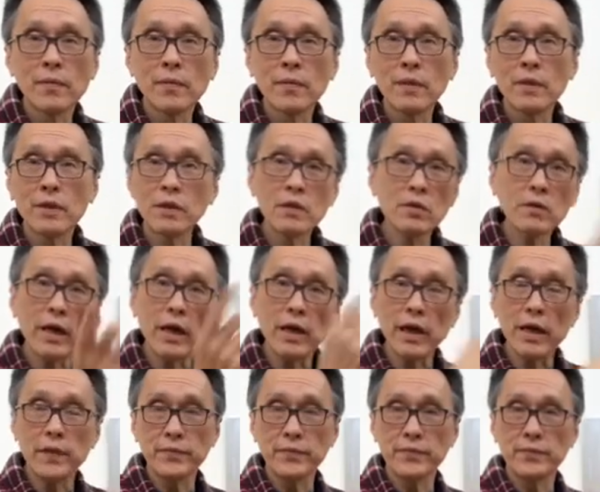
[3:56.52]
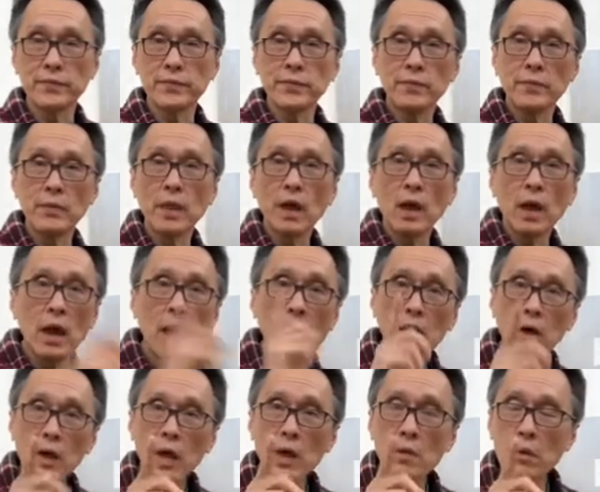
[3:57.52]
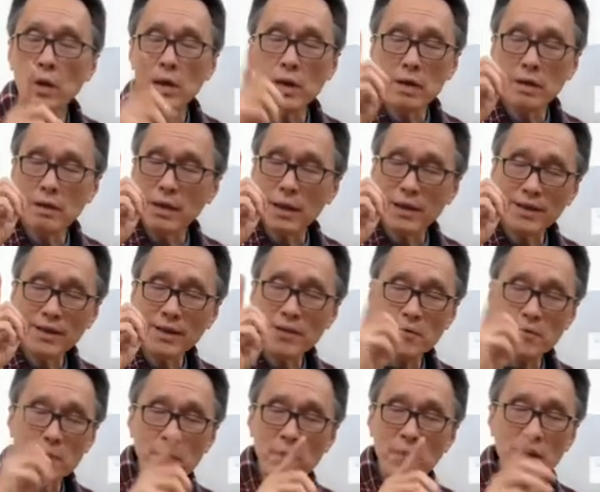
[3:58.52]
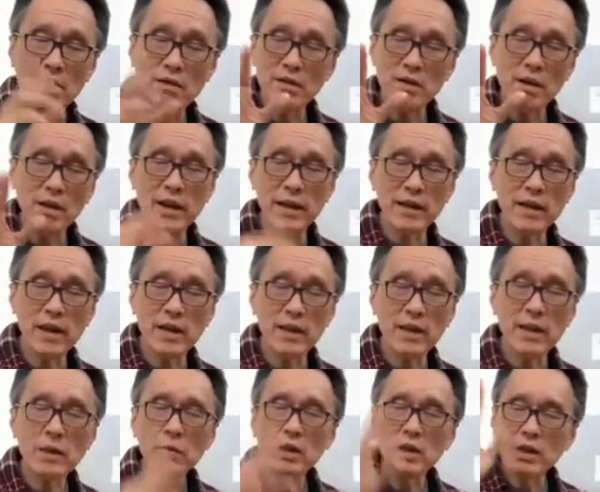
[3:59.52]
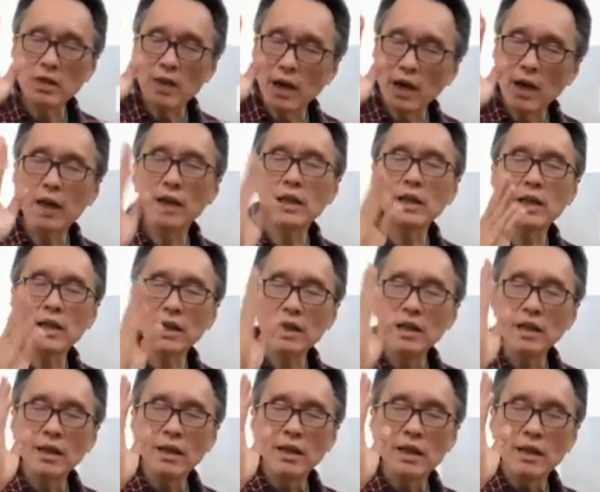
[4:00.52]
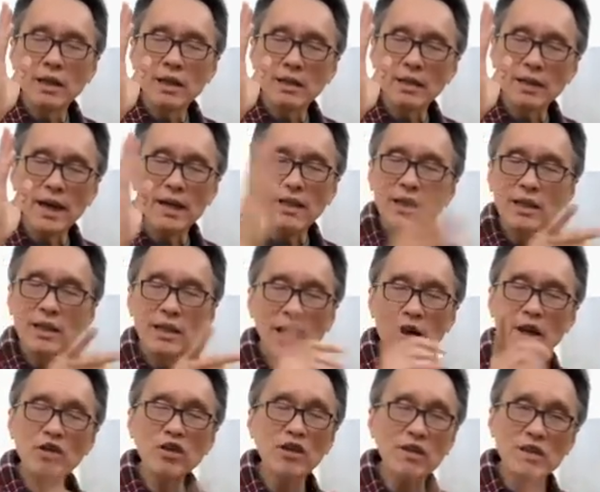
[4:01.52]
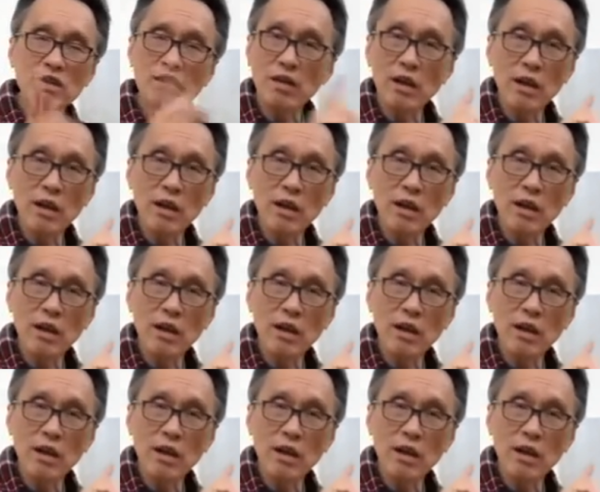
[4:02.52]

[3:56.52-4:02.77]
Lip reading: Just look at it. However, in 1850, it's not like that. Even in the early 1900, it's not